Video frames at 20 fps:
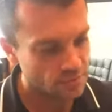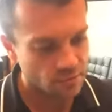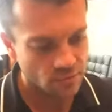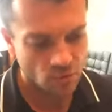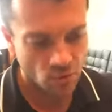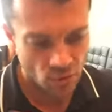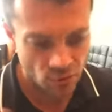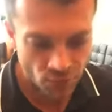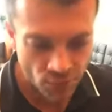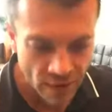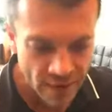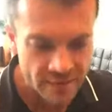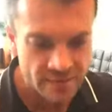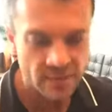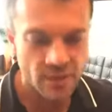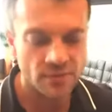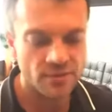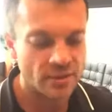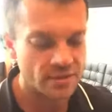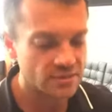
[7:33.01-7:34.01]
Long rant
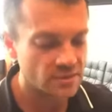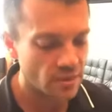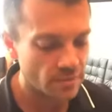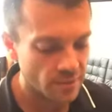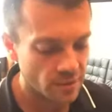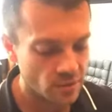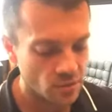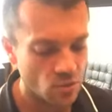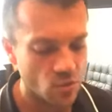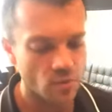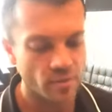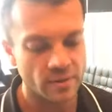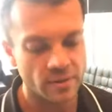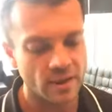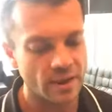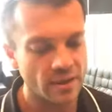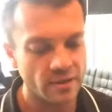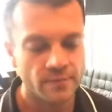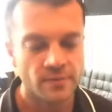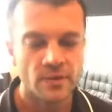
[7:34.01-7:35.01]
on that topic alone, but
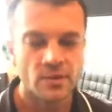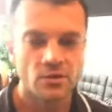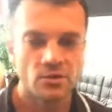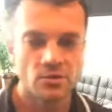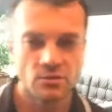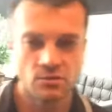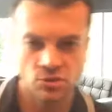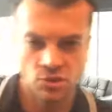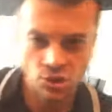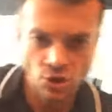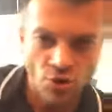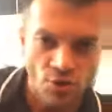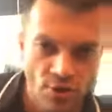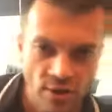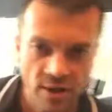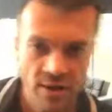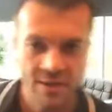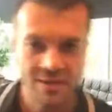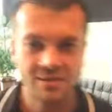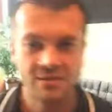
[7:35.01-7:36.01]
hey, journey
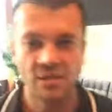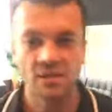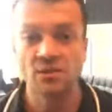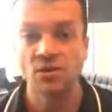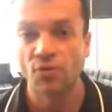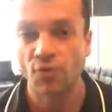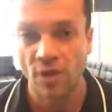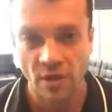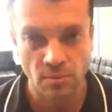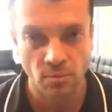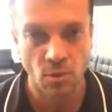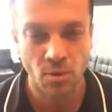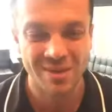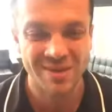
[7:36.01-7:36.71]
is incredible.